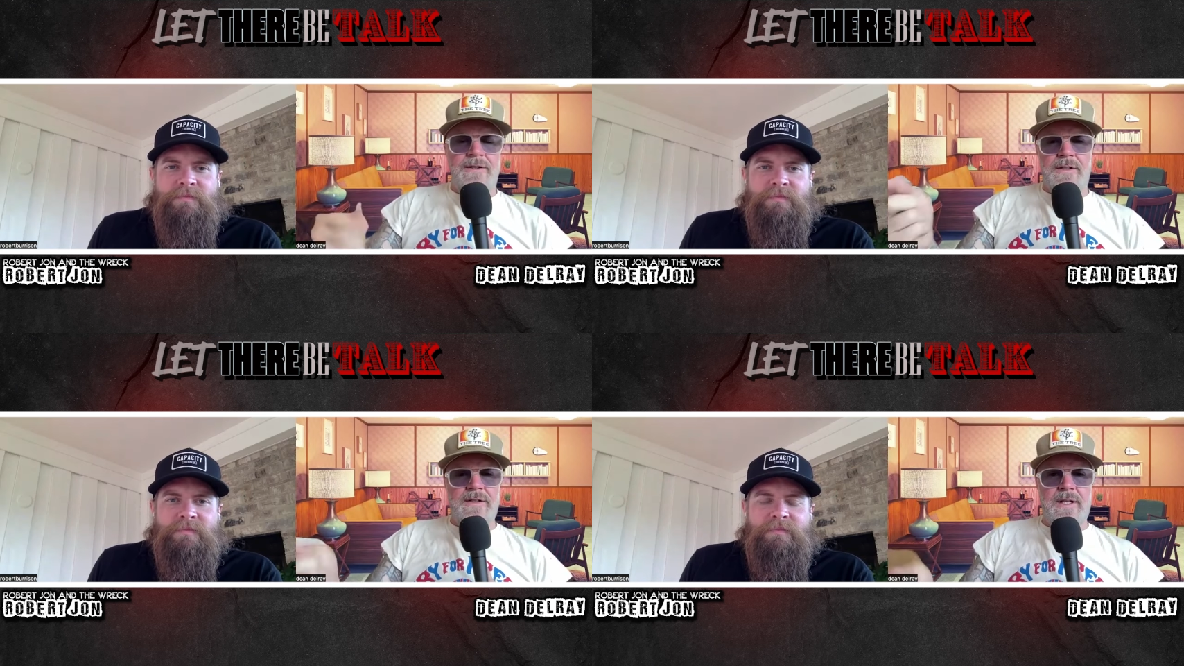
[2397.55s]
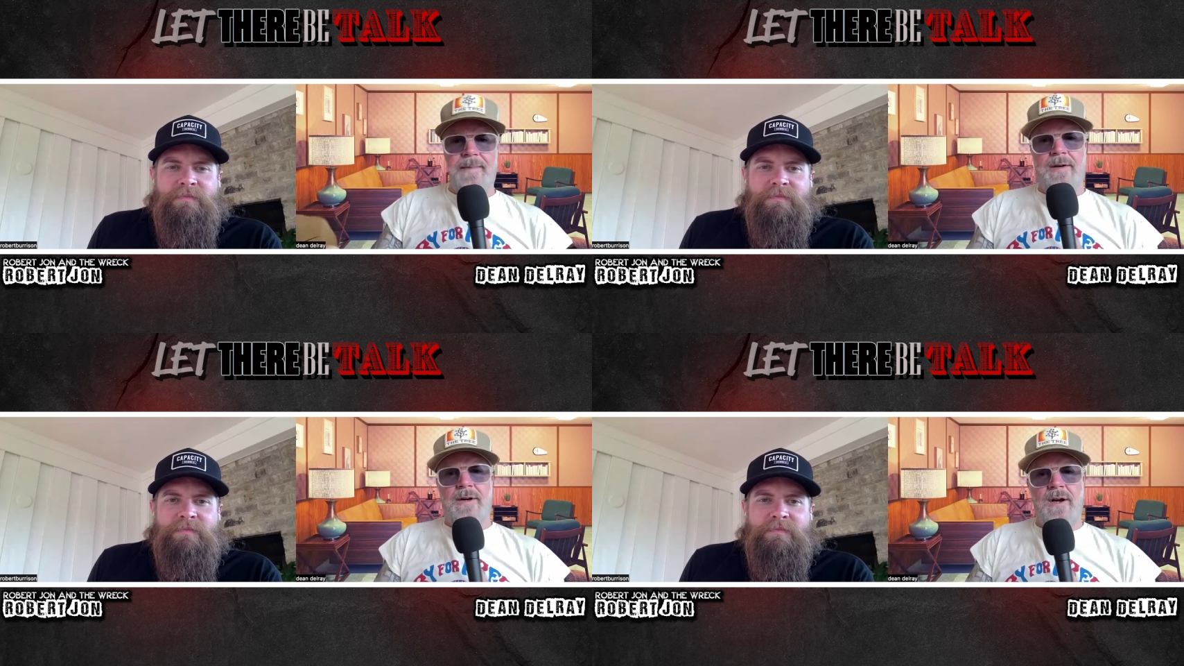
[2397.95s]
Speaker 1: and
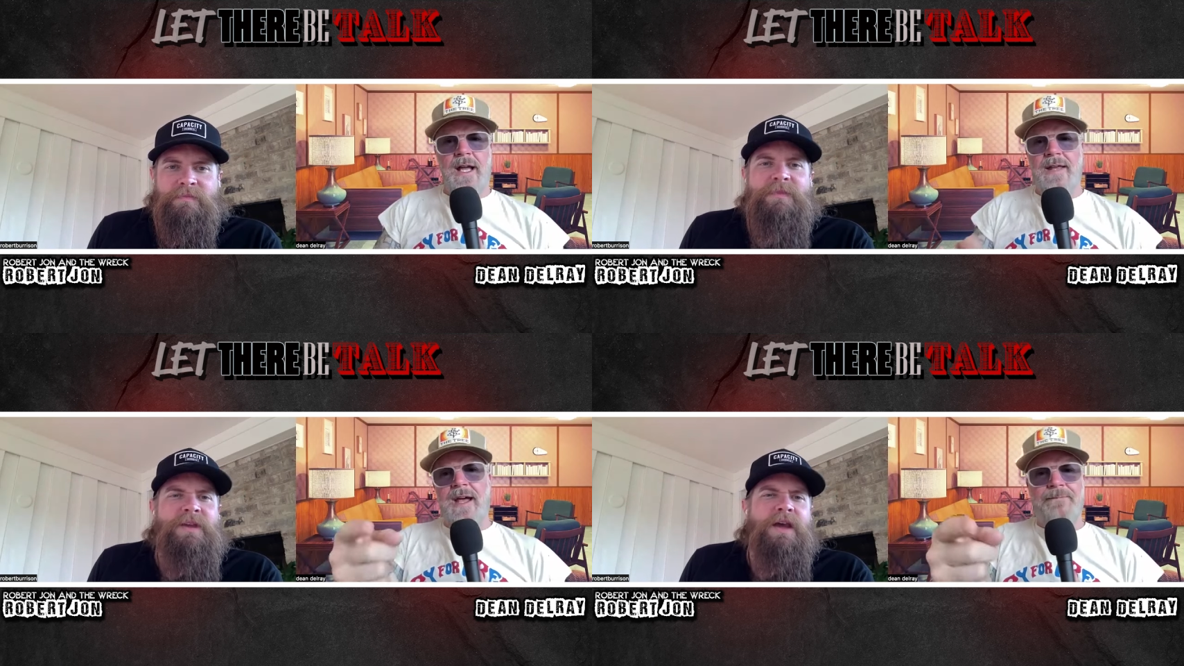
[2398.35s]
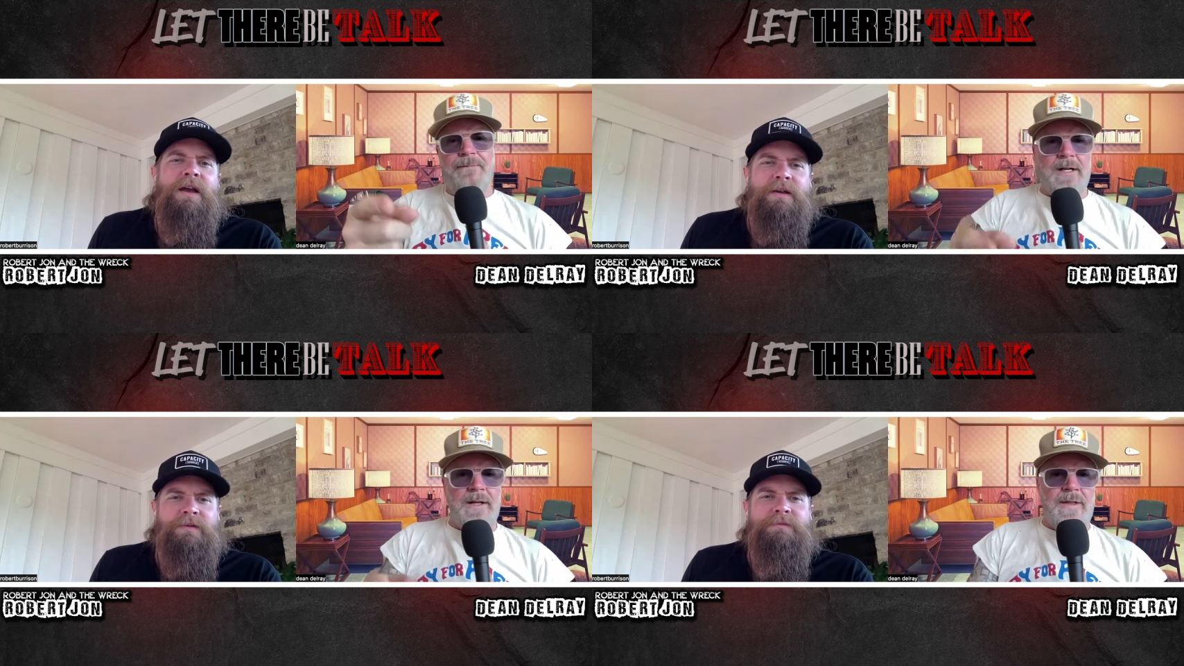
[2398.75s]
somebody will go, "Hey, that fucking
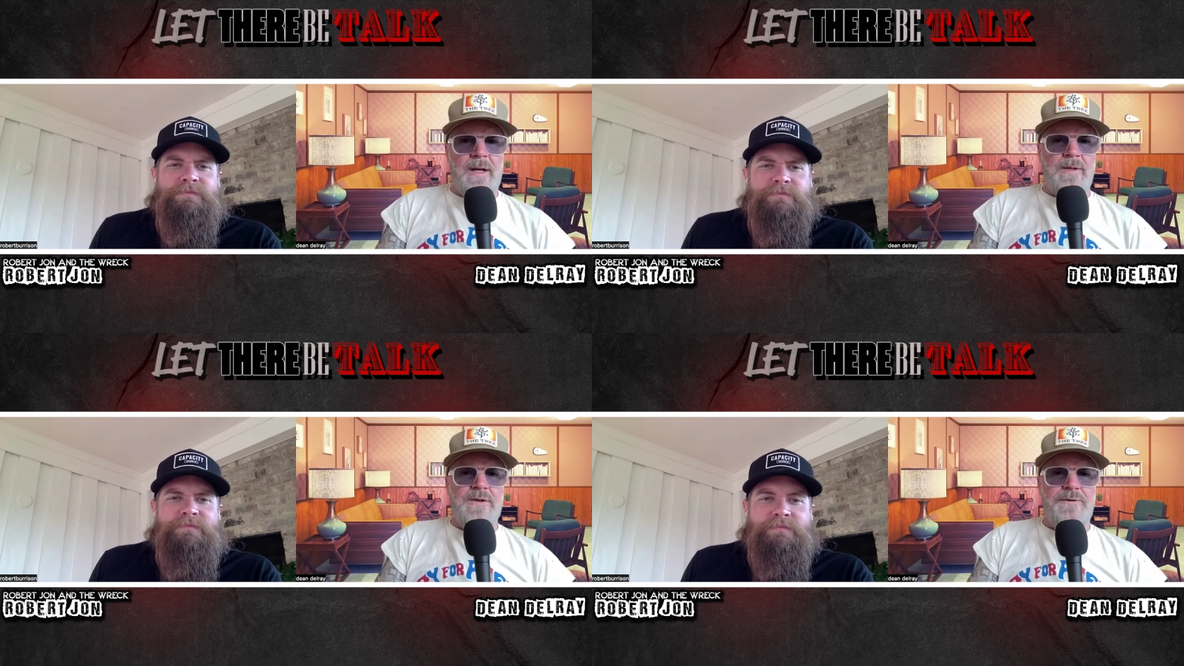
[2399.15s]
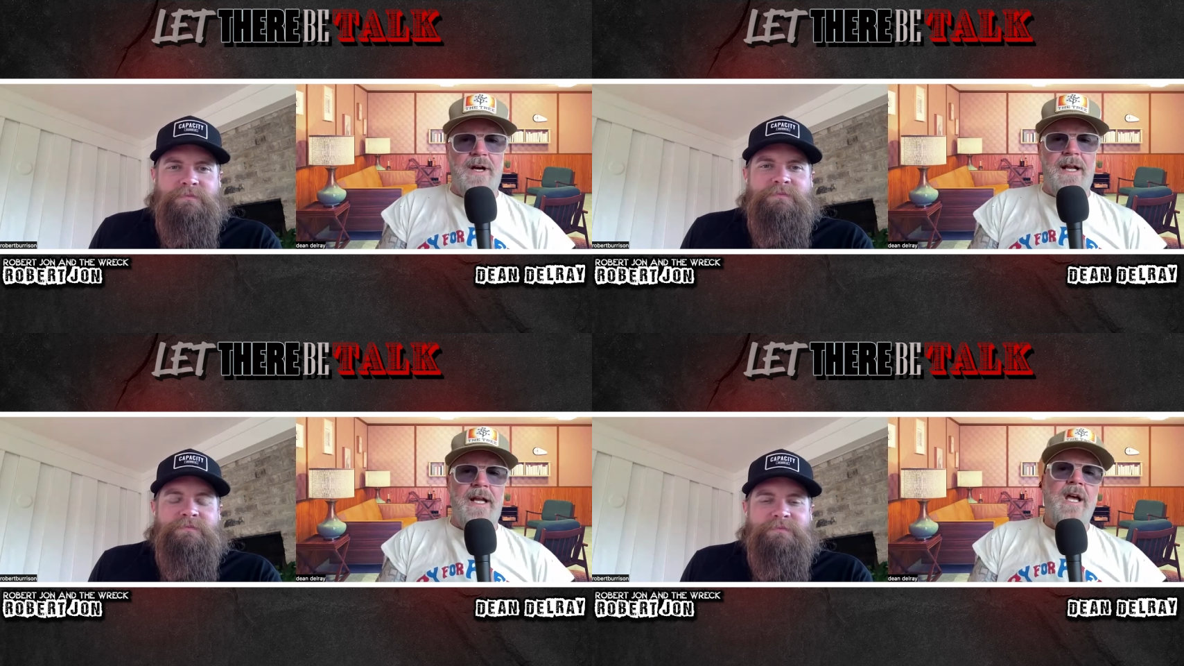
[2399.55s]
yeah. thing was
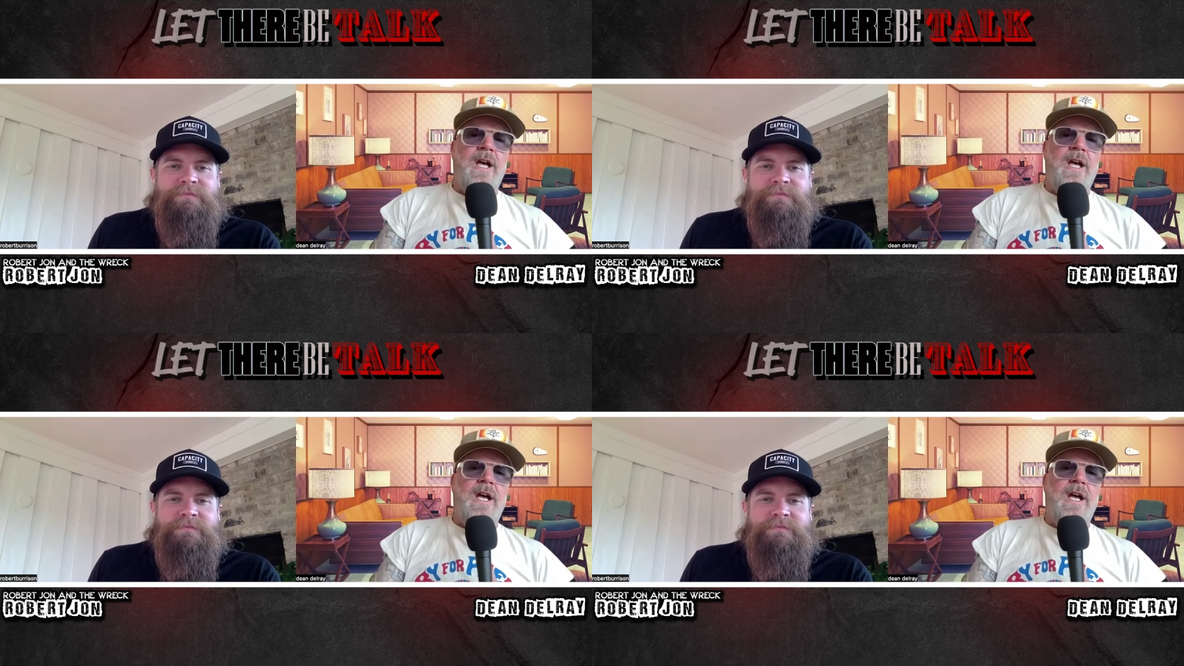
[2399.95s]
funny.